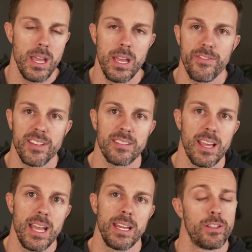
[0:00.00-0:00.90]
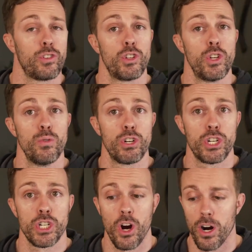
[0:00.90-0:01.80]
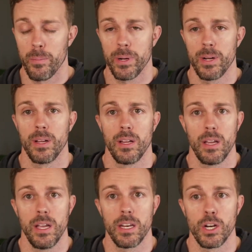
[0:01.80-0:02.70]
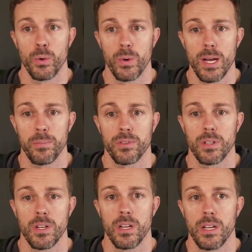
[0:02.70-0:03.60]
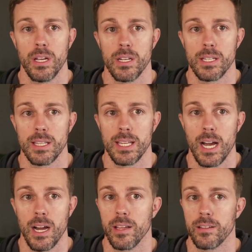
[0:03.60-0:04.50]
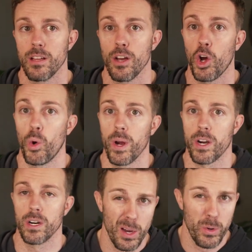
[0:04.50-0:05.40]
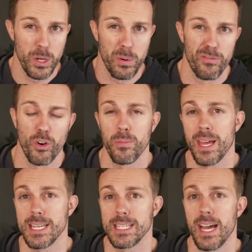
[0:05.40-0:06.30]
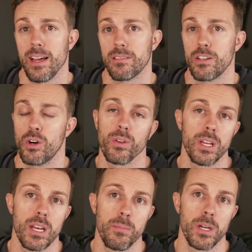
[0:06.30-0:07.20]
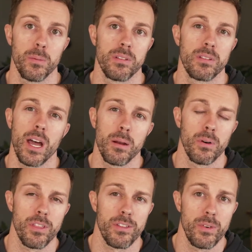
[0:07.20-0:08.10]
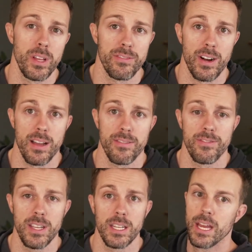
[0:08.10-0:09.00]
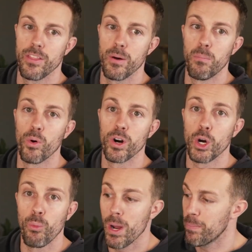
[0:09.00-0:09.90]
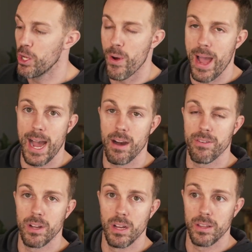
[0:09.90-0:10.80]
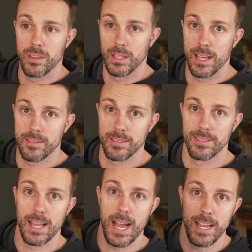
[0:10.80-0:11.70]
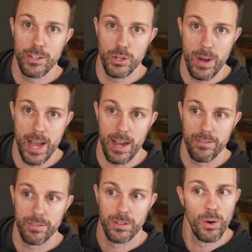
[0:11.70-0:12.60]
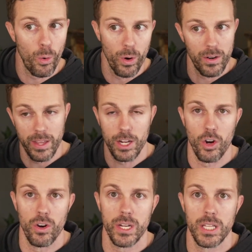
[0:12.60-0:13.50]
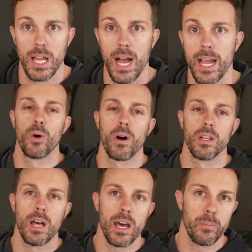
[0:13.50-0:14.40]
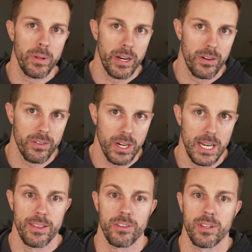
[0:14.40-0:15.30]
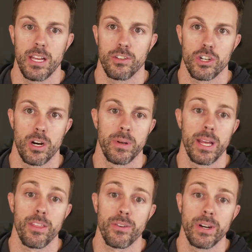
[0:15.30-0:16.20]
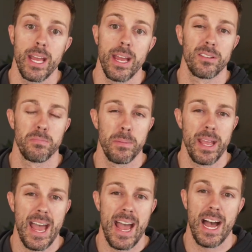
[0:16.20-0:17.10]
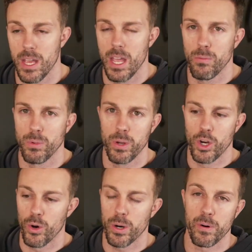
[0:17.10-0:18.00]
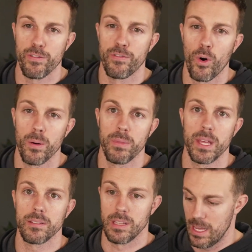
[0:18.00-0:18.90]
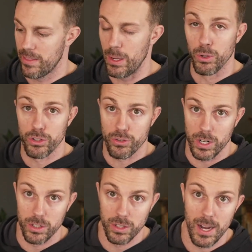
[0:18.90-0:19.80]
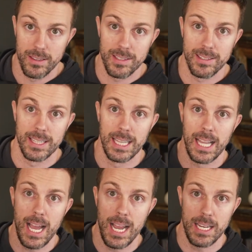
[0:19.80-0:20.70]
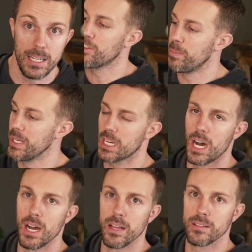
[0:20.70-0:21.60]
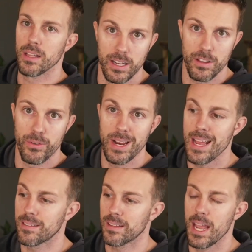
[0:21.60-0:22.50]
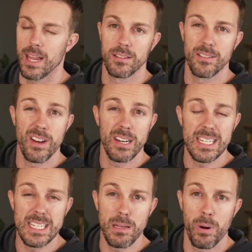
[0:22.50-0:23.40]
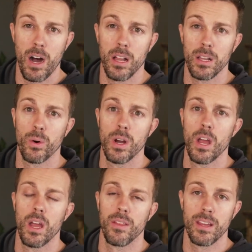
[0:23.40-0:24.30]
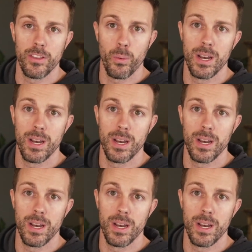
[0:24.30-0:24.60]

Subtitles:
If a skate is too sharp, it grips into the ice quicker. When you perform that test, you're only going to be able to slide about 3 to 5 feet. The more grip you have, the less slide you have, or they call it glide. A lot of players are getting their skates sharpened at 3/8, maybe half, and when we go to perform this, they will struggle on sliding. It's because a 3/8 skate has a very deep hollow. The other way